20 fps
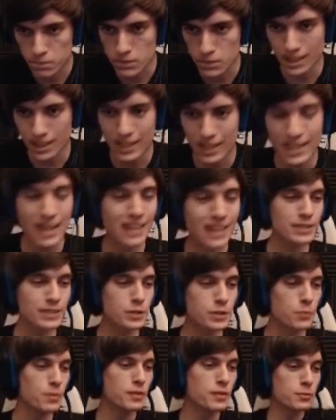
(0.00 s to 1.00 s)
And Leon,
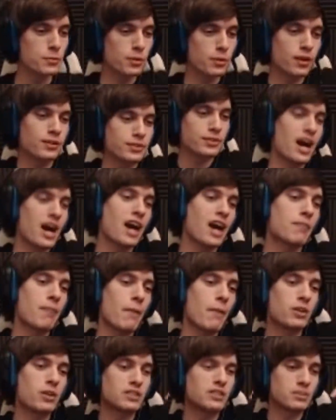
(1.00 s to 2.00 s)
did you miss me when I was gone?
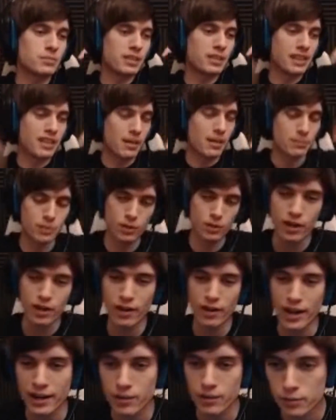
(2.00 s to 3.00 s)
My wisdom teeth? I'm doing
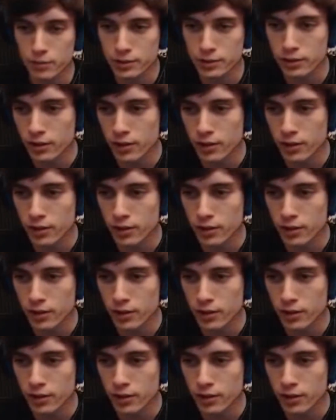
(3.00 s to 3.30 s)
alright. We're doing